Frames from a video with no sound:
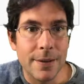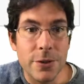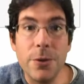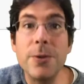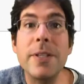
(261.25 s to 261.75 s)

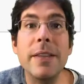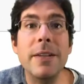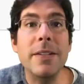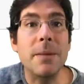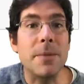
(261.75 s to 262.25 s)
shows that
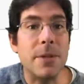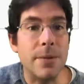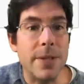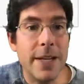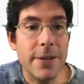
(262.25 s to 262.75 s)
there's some
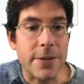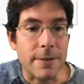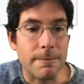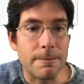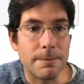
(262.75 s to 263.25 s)
association
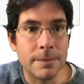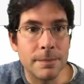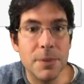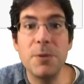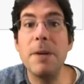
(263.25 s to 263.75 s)

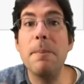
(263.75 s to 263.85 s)
between